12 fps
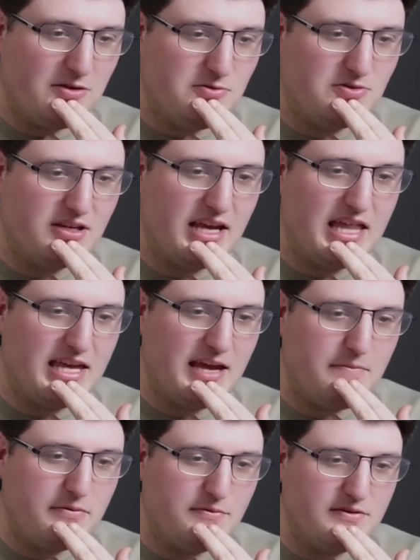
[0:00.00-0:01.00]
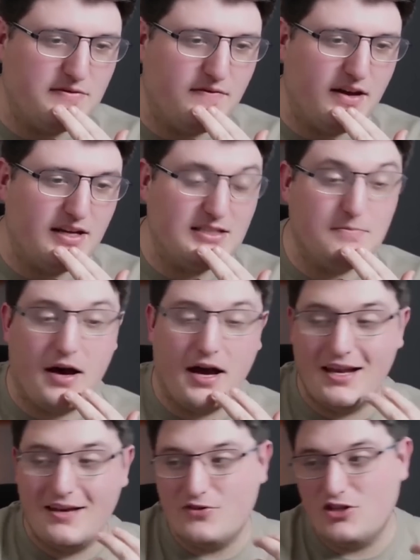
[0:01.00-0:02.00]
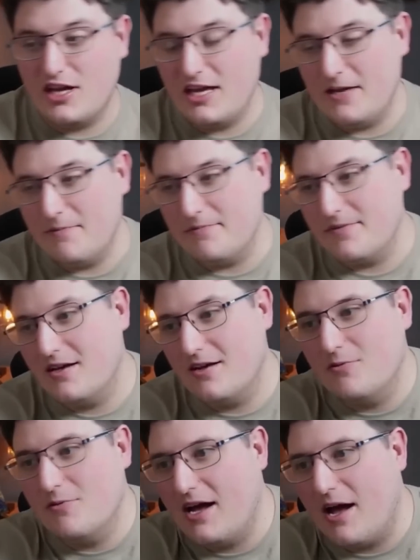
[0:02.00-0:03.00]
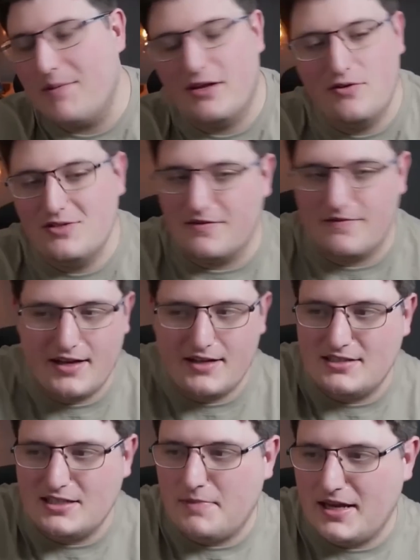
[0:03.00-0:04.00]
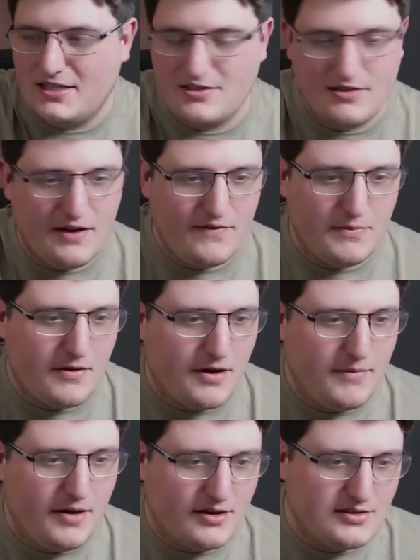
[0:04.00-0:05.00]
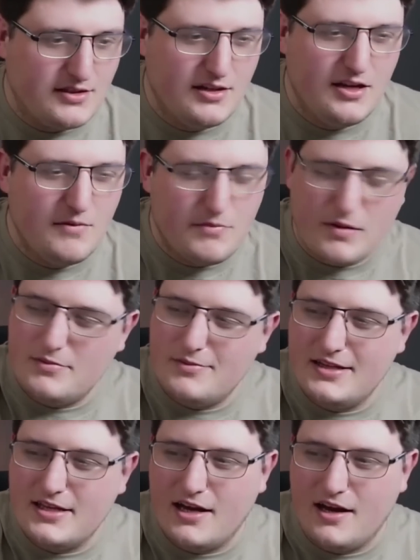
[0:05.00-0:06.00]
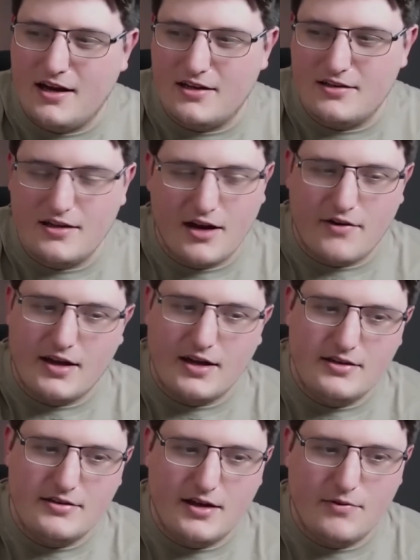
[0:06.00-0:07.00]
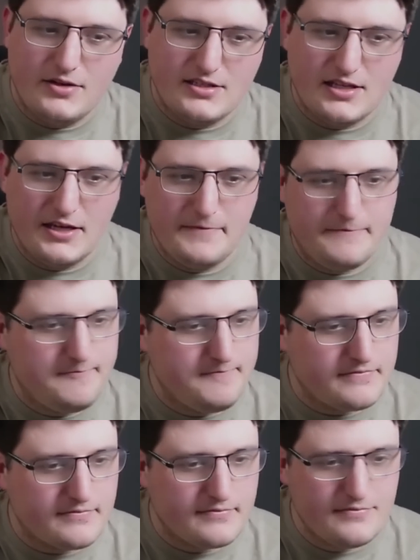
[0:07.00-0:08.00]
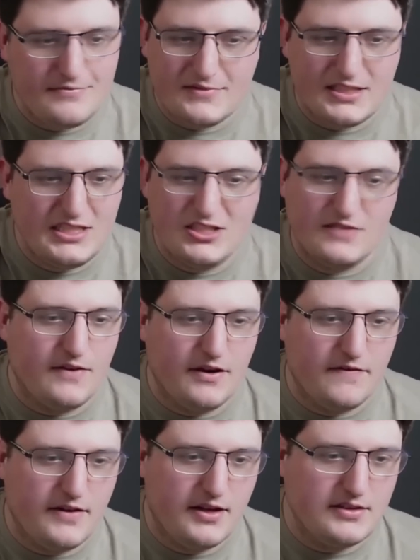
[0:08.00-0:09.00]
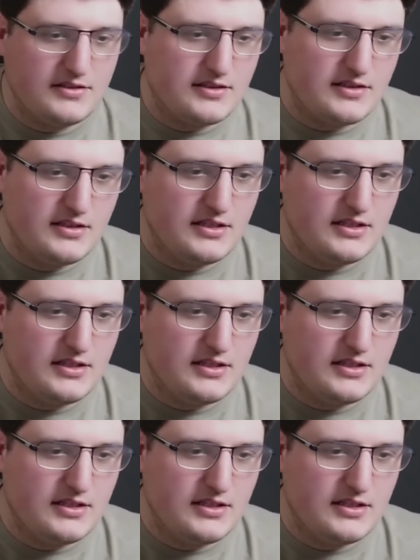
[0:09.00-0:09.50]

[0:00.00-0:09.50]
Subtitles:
Who's going to get the Emperor's vast pile of shame? Oh, wow. I mean, who's the fastest painter out of the Primarchs? Probably the Khan, I reckon, I want to say. He's just very fast.